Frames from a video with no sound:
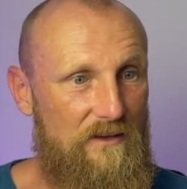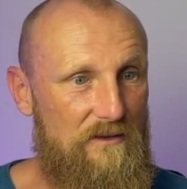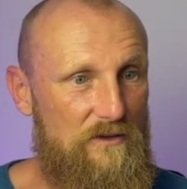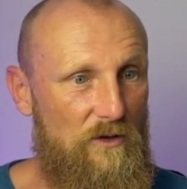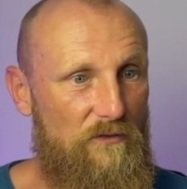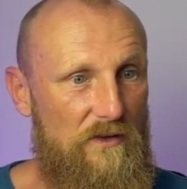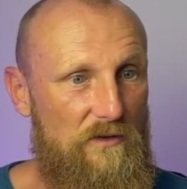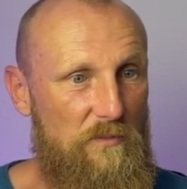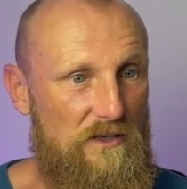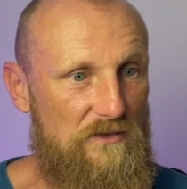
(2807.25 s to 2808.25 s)
Dolphin
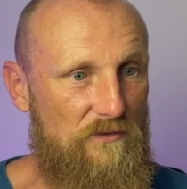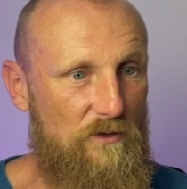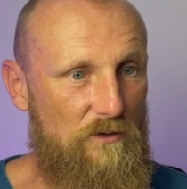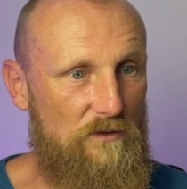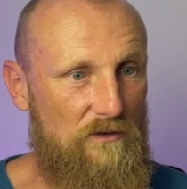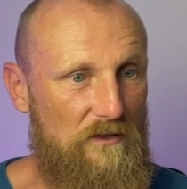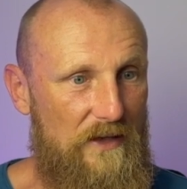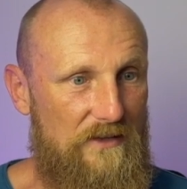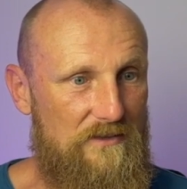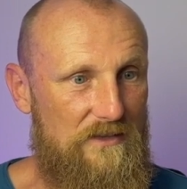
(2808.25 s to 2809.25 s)
peaceful,
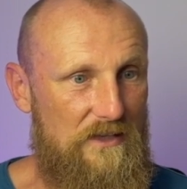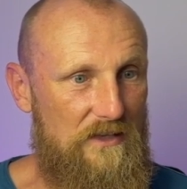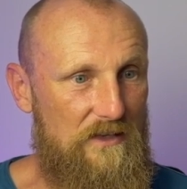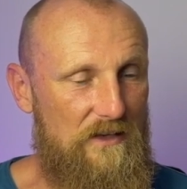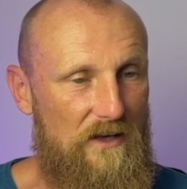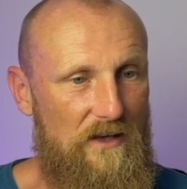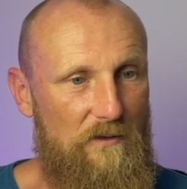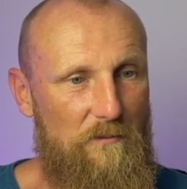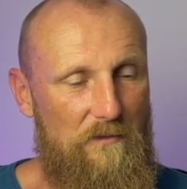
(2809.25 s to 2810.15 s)
Lexi calm.